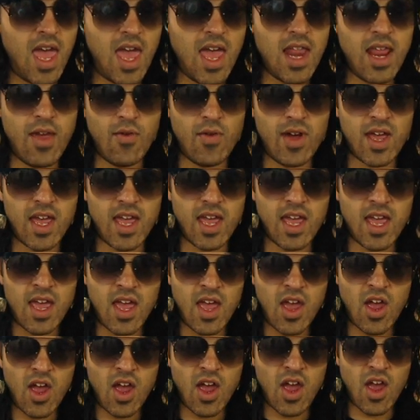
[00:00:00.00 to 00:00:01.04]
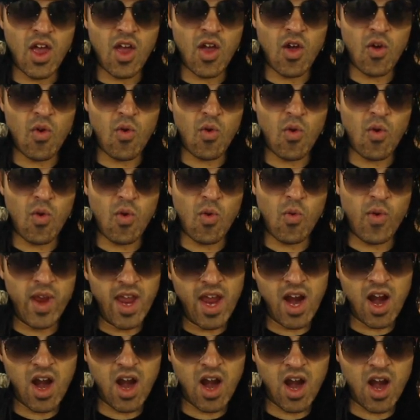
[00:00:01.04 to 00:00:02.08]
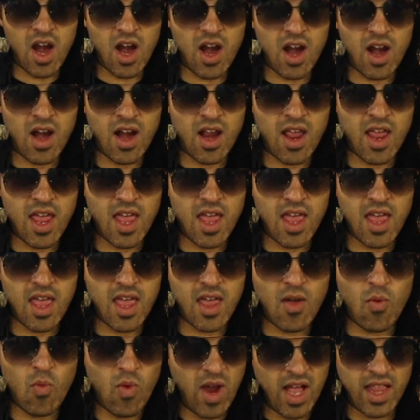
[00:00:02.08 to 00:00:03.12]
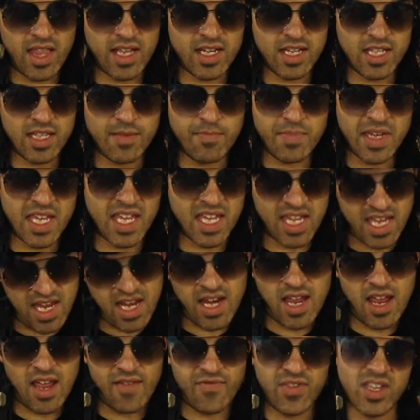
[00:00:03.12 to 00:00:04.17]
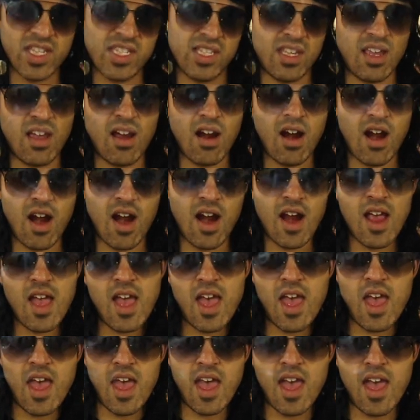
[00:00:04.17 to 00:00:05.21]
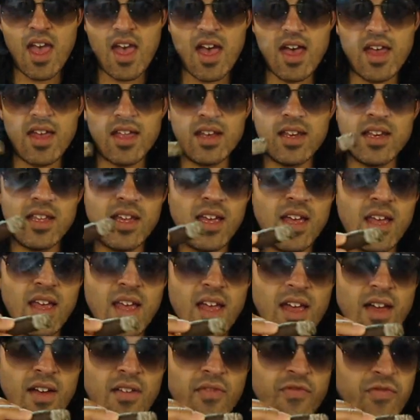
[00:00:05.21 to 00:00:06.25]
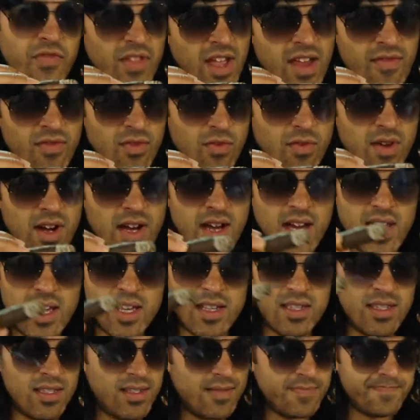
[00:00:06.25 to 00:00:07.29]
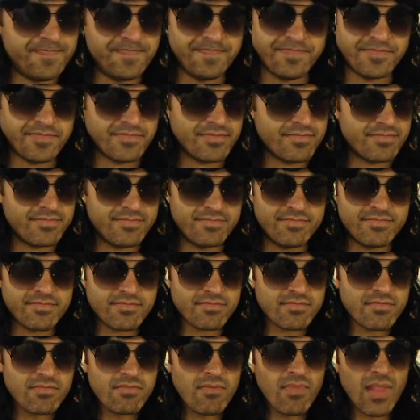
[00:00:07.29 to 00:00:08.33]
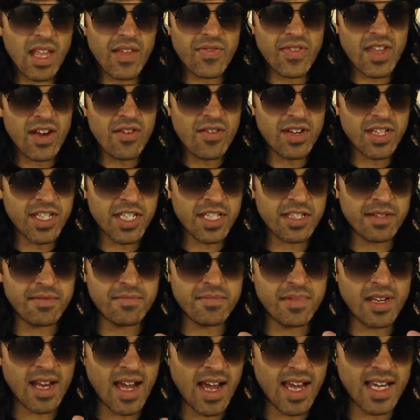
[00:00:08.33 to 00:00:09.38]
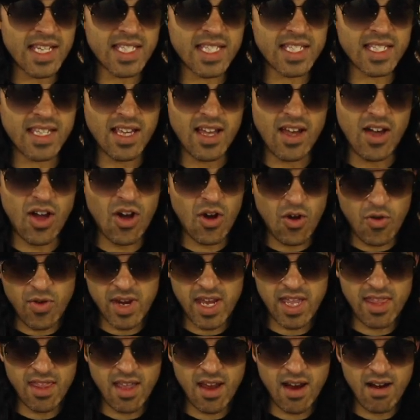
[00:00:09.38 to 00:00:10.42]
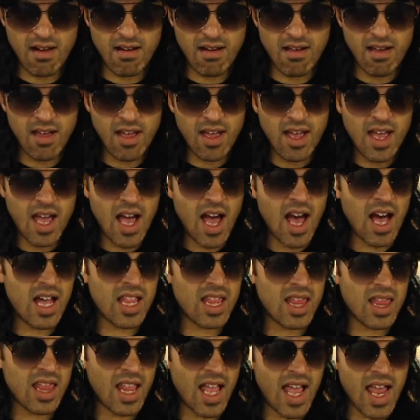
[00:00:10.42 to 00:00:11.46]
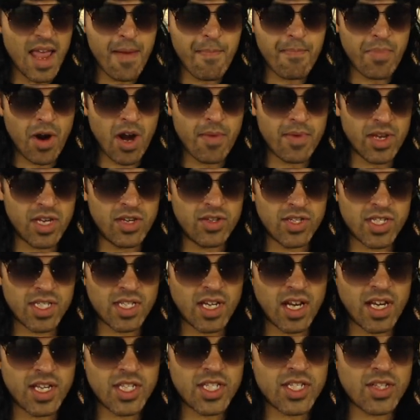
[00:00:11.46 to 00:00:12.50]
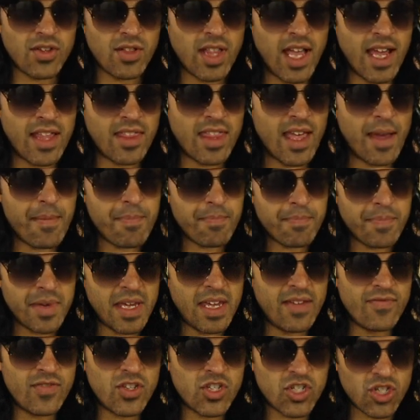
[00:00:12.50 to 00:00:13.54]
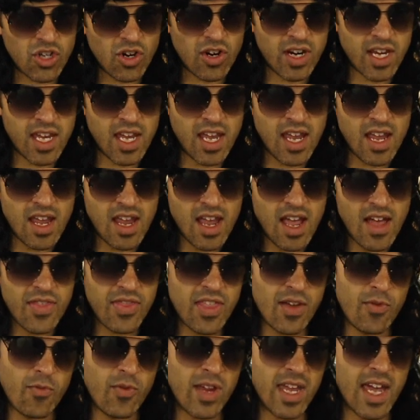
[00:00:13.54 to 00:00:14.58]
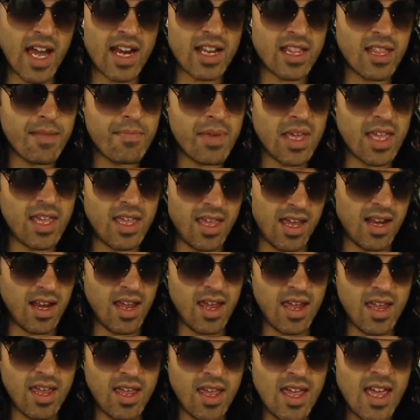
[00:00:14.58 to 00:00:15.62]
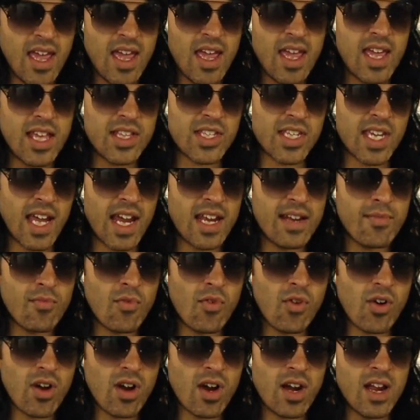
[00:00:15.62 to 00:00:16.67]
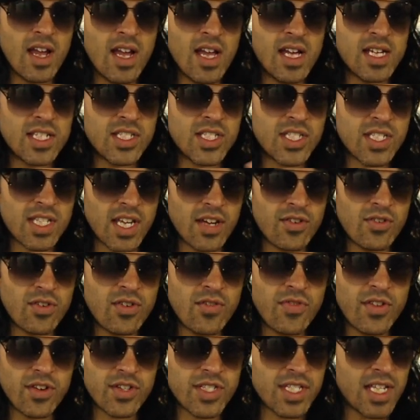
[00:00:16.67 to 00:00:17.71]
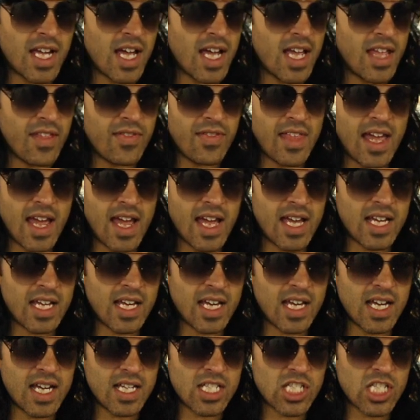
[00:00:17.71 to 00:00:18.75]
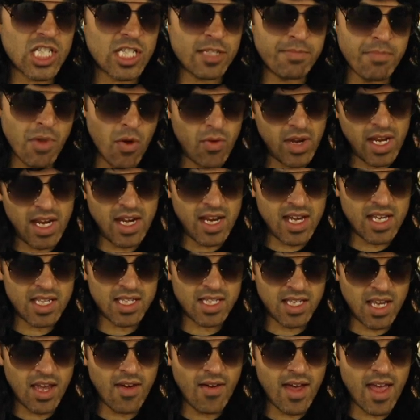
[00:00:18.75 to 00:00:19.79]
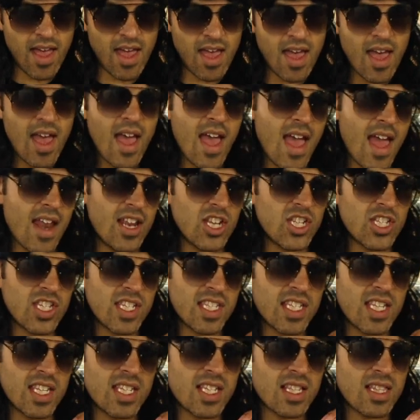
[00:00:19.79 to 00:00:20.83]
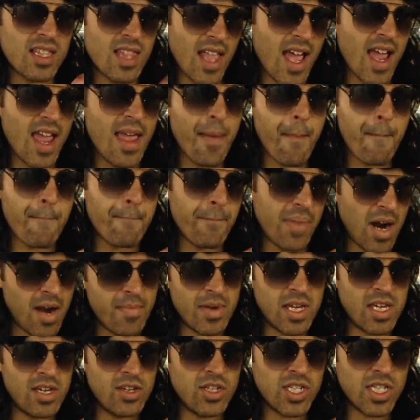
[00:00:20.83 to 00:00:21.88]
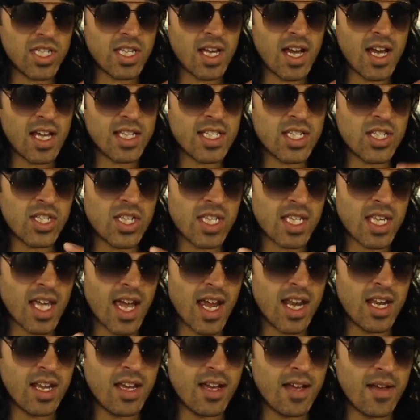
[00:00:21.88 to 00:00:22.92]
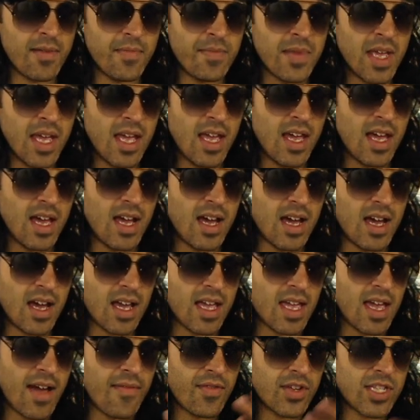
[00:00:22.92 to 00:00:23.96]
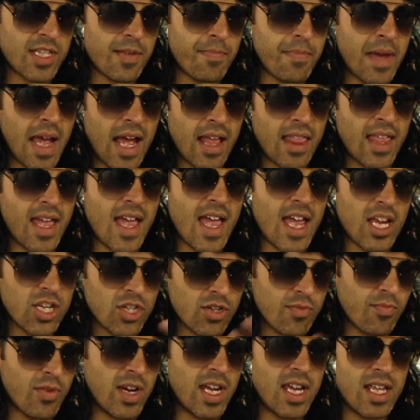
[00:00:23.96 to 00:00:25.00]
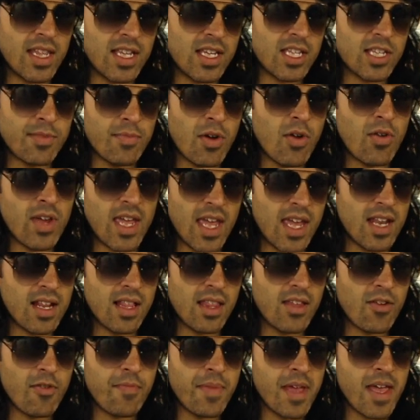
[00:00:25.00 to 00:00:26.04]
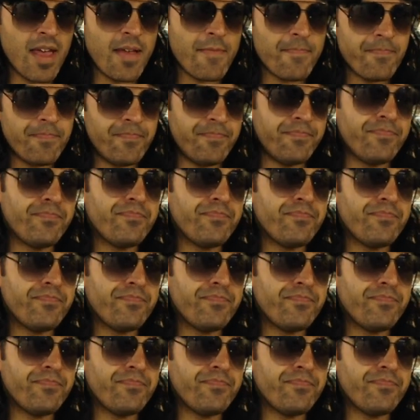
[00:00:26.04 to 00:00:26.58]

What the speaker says: Anyway, we are well into the beginning of the cigar, and flavor-wise, there is some nice oak in there, a light barbecue sauce. So like that beef jerky that we got at the beginning, it's kind of more subtle. There's not that smokiness to it, and it's just this light barbecue sauce. It just kind of covers the palate as you're bringing the smoke in a little bit.